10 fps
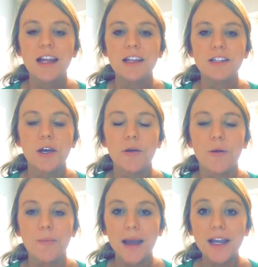So
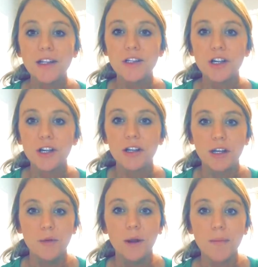make sure that
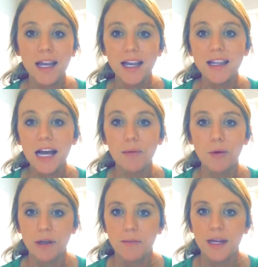you are making that
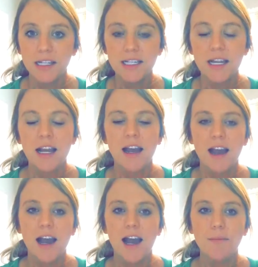appointment.
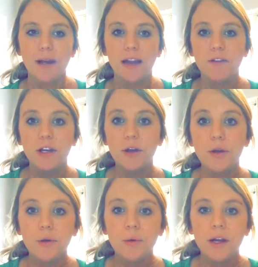If
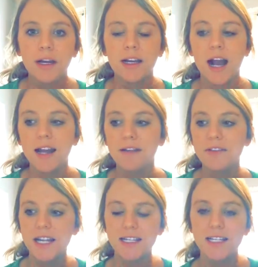you kind of
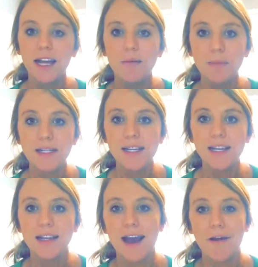tend to get busy
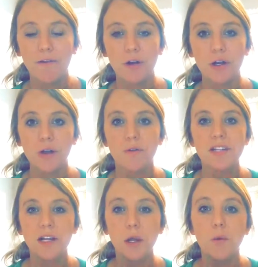in the afternoons
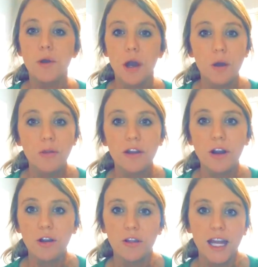and you know there
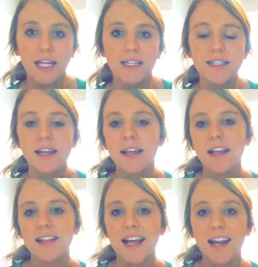are things
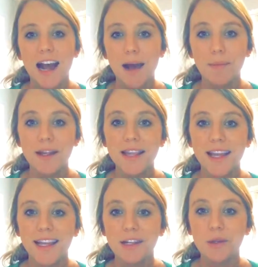that happen that
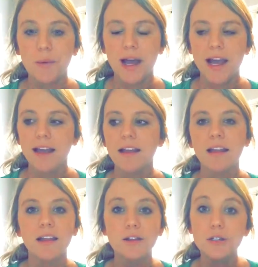get in the way,
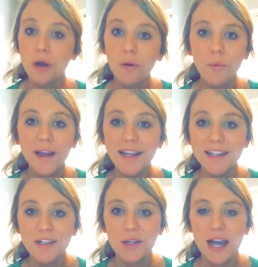don't wait
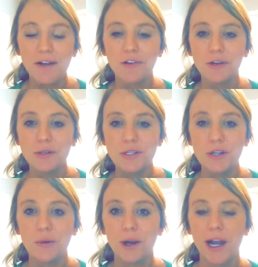until the afternoon to do
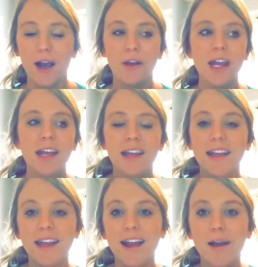your workout.
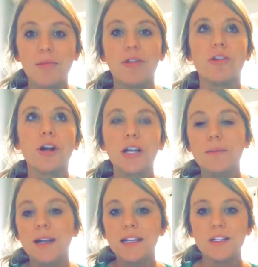Get up 30
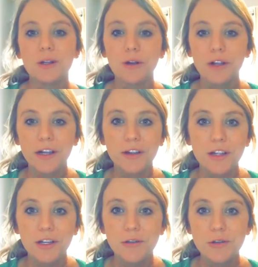minutes earlier
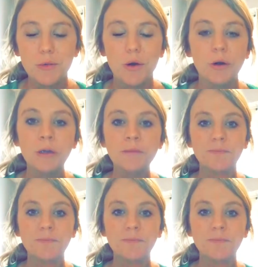than usual